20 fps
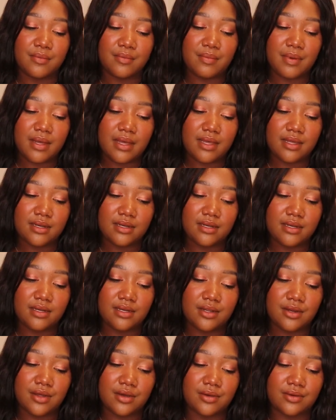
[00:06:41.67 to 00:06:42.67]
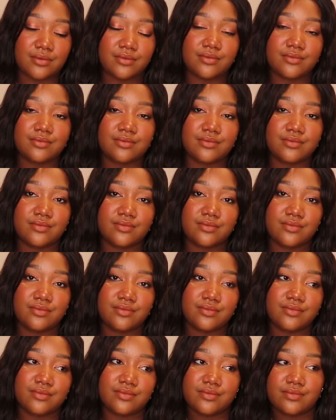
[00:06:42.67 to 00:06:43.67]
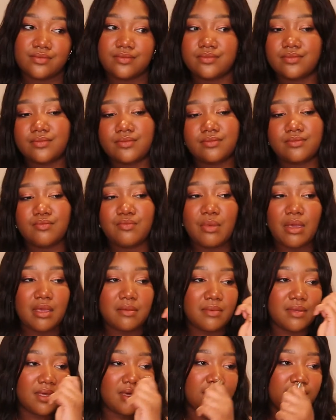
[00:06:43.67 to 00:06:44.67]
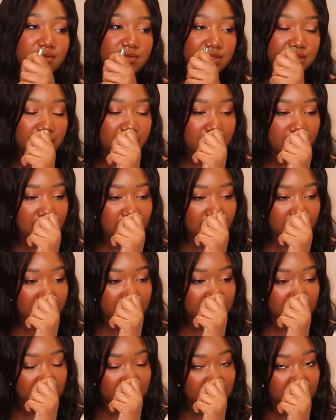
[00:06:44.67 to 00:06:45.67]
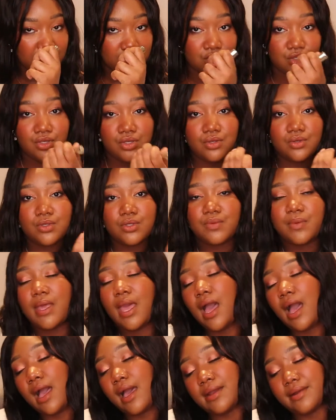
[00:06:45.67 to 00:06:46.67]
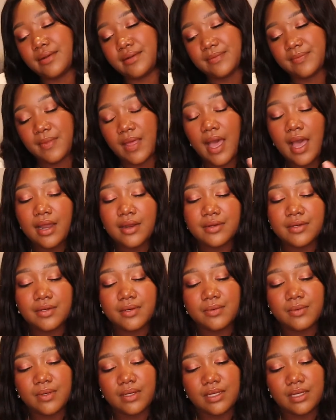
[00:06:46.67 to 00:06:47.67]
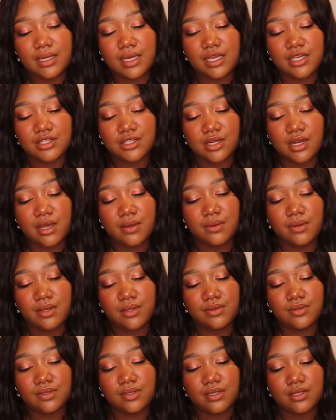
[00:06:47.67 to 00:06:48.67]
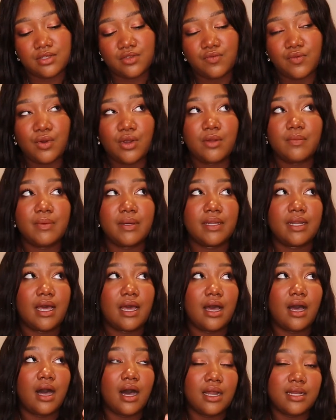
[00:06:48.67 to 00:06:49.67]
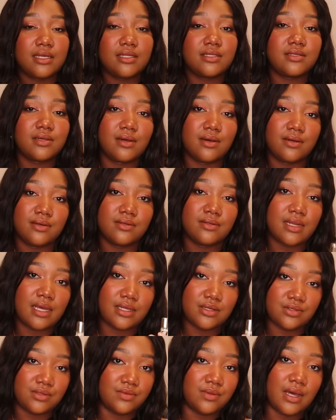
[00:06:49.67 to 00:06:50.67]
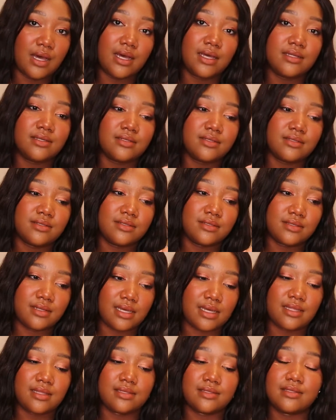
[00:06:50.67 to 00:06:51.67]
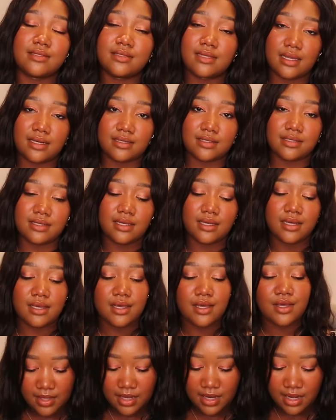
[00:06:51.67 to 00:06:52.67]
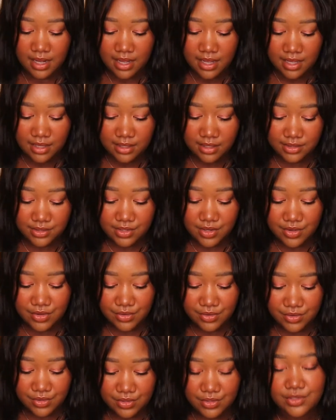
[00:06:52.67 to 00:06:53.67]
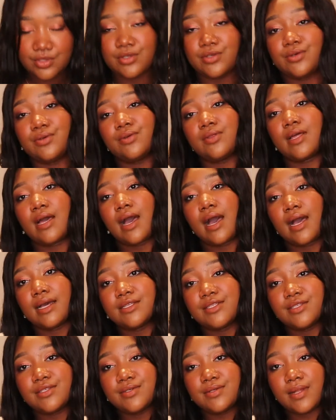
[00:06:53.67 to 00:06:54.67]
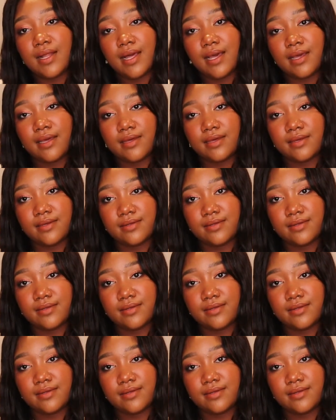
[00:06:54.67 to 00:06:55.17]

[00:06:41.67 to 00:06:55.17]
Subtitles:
But, you know, maybe if something is just too sweet, I don't know. I don't know what occasion I would use this for, but on its own, I do not like this scent. Let's go through the 2 that I do like,